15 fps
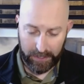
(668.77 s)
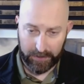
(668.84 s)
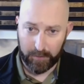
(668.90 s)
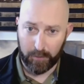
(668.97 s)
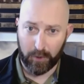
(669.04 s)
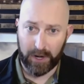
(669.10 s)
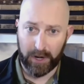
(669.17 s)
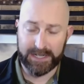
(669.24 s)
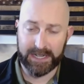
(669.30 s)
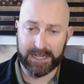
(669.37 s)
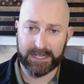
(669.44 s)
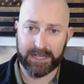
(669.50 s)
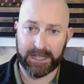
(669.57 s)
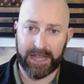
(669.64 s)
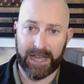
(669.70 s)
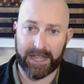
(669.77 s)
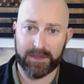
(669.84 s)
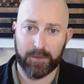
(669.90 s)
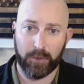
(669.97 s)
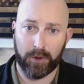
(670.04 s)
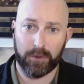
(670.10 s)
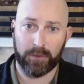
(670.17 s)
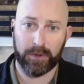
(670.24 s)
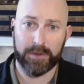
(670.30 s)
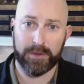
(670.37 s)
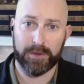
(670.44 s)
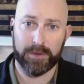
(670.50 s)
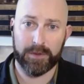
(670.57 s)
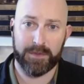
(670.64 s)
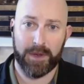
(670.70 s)
the more I dig into that, the more it really
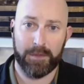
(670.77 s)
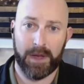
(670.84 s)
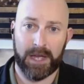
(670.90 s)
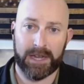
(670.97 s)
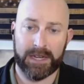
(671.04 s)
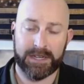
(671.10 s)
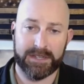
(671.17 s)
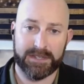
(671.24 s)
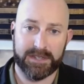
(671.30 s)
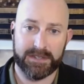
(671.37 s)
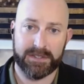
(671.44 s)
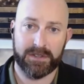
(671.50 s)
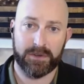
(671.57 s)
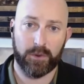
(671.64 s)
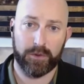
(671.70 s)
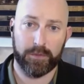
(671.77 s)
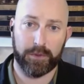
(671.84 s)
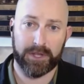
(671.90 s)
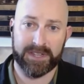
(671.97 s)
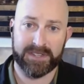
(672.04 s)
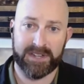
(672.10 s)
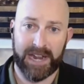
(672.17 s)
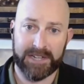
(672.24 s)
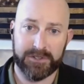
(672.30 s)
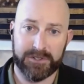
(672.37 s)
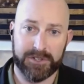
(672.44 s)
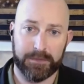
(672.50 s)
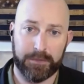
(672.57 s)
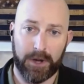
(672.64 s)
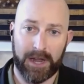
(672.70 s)
blows my mind is the Northern Plains
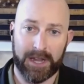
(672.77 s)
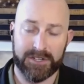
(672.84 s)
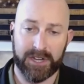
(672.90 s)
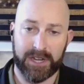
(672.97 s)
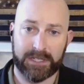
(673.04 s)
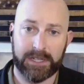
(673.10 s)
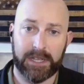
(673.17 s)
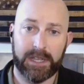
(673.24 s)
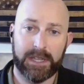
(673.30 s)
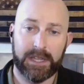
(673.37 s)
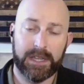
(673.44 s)
Nitrogen Project.